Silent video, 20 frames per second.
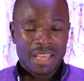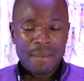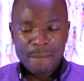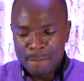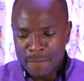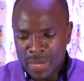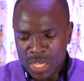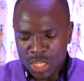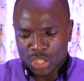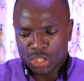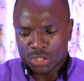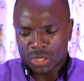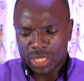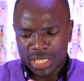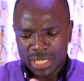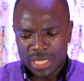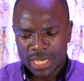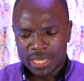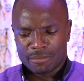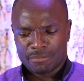
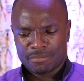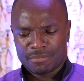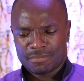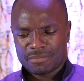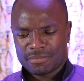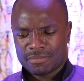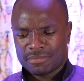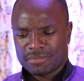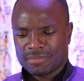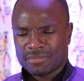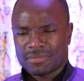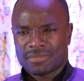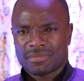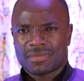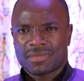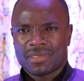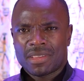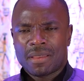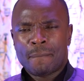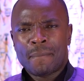Mention them.
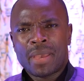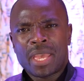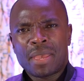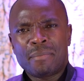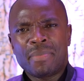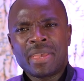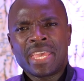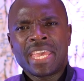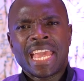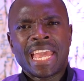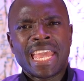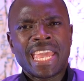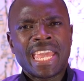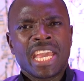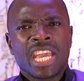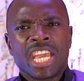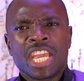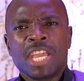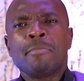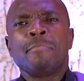
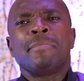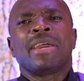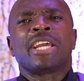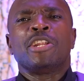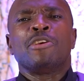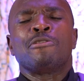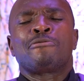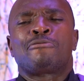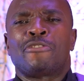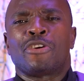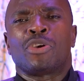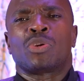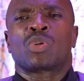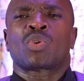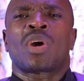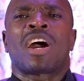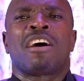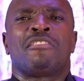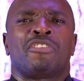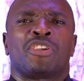Maybe he made you fail
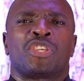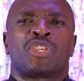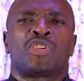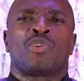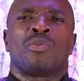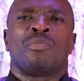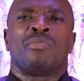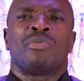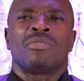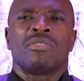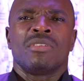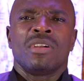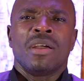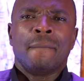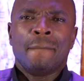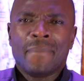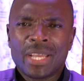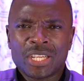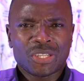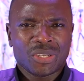to have a job.
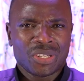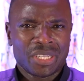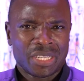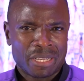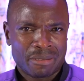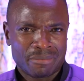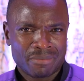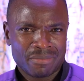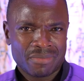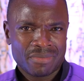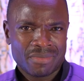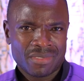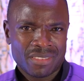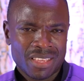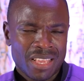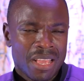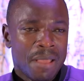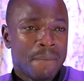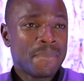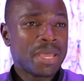Mention them.
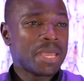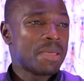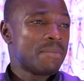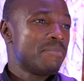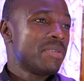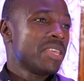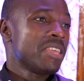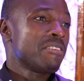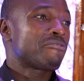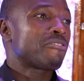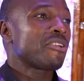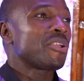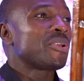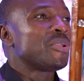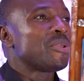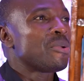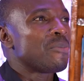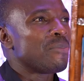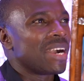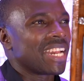Maybe he
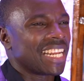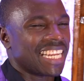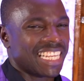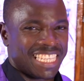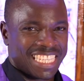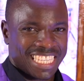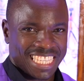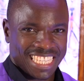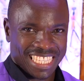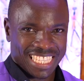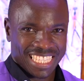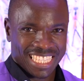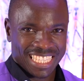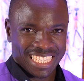failed your marriage.